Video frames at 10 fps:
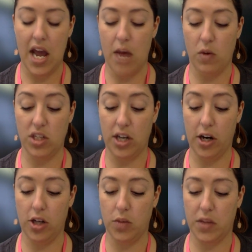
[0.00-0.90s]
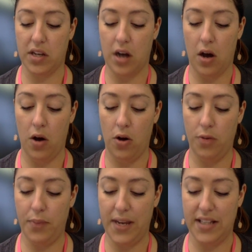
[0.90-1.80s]
and returned with an
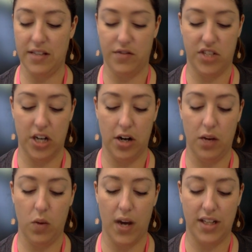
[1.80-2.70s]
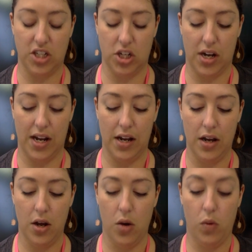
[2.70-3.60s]
old piece of dirty white string.
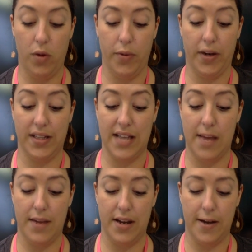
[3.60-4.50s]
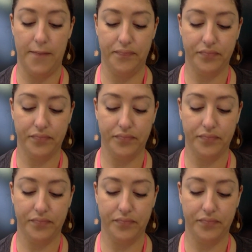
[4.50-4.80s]
Wilbur examined it.